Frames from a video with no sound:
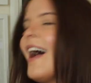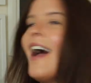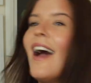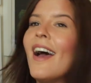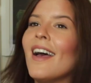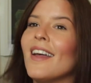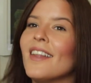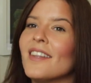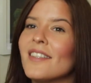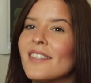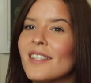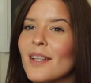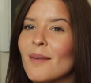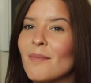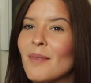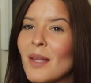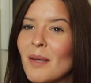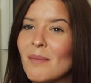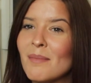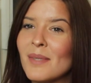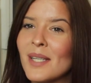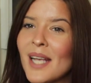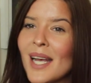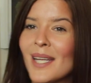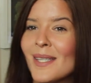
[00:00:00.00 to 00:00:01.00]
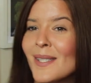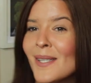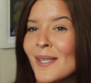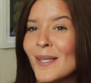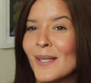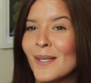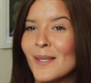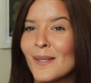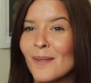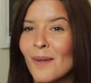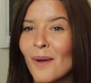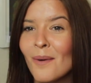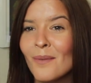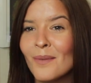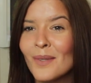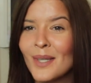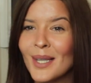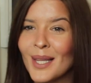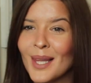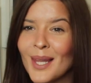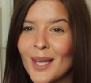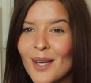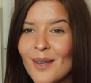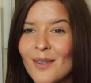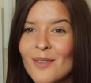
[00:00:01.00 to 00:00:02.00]
and sometimes Etsy is not
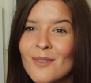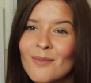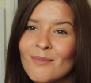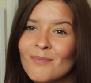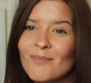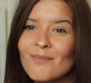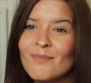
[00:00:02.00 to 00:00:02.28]
really